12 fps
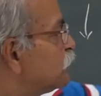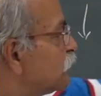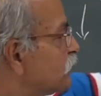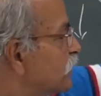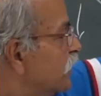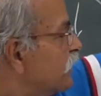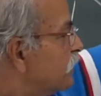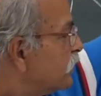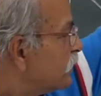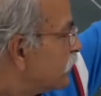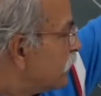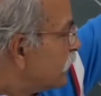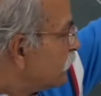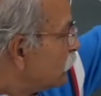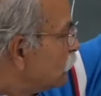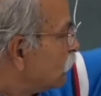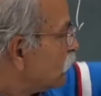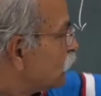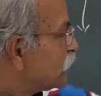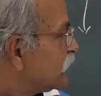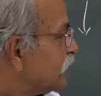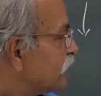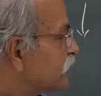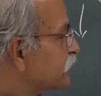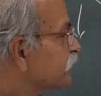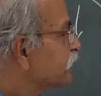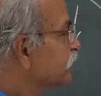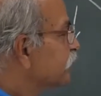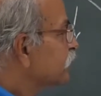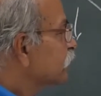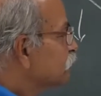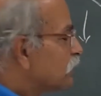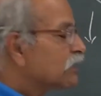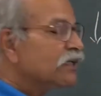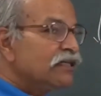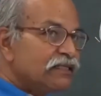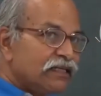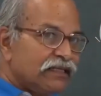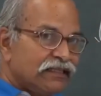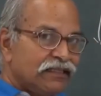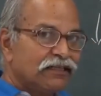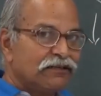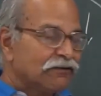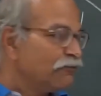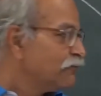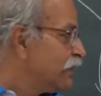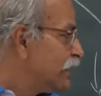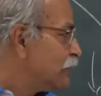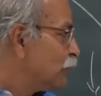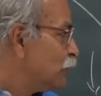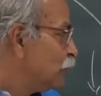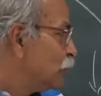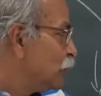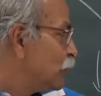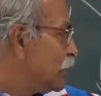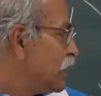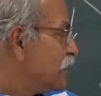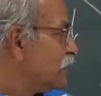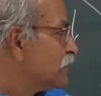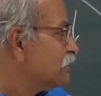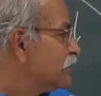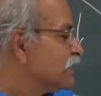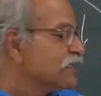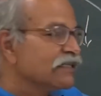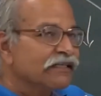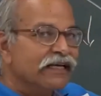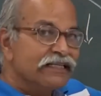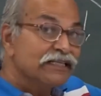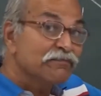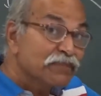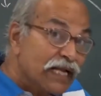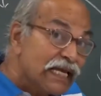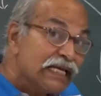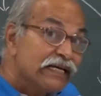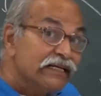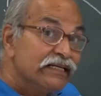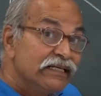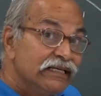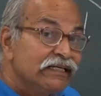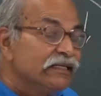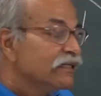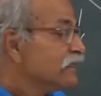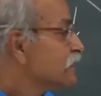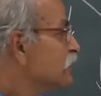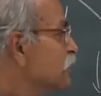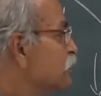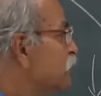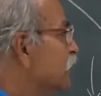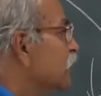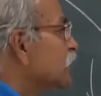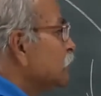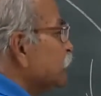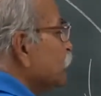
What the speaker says: put there and do all those things. But there is another way to do it which is algebraically simpler.